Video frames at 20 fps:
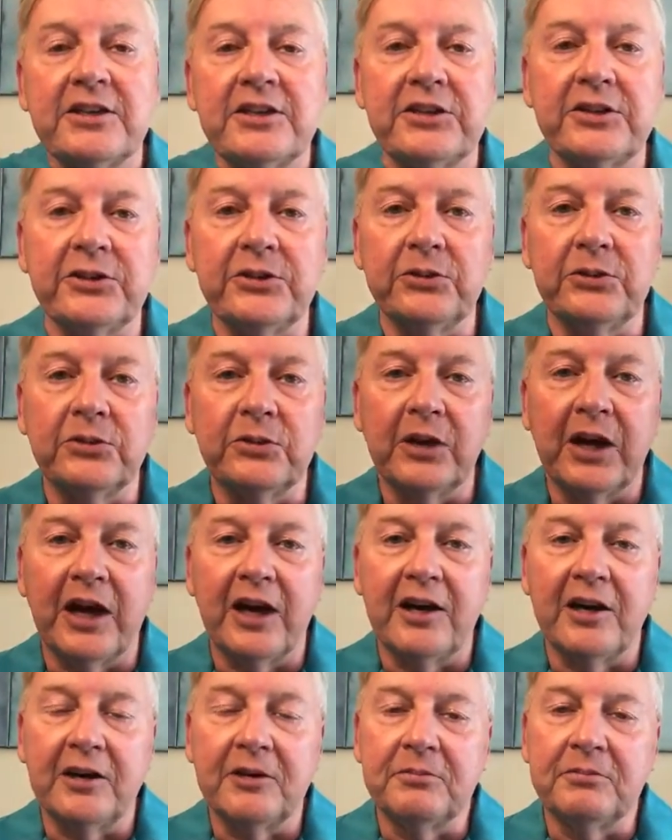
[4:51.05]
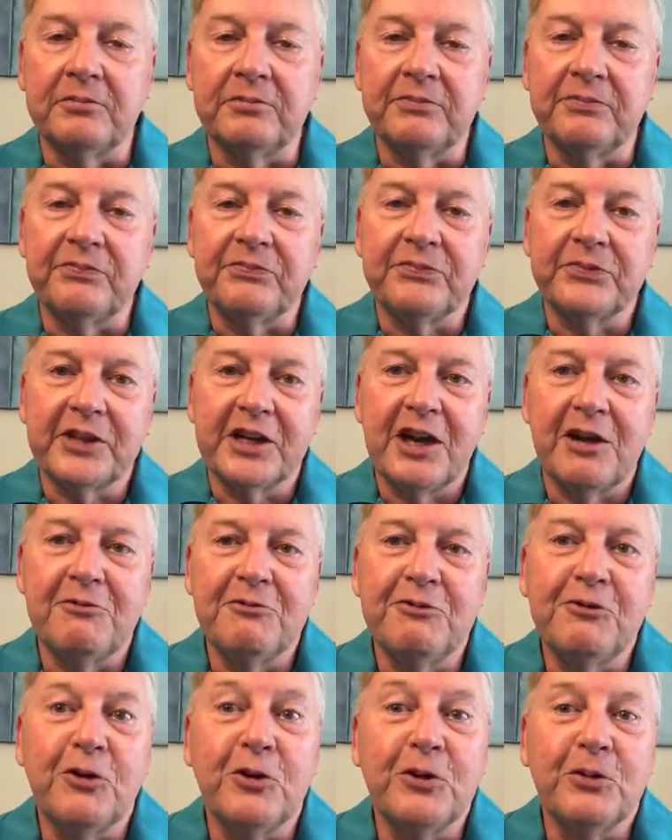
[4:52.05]
to
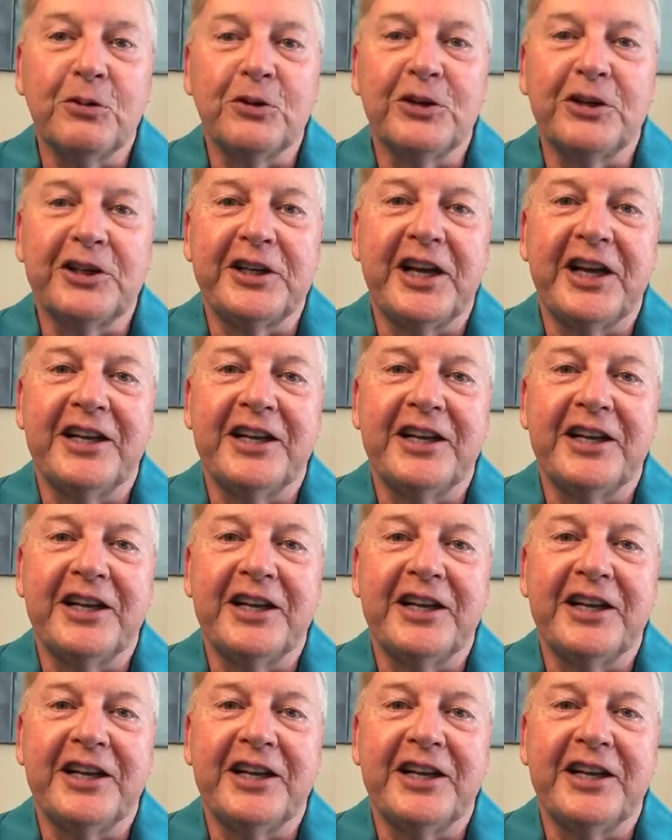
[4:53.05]
come forward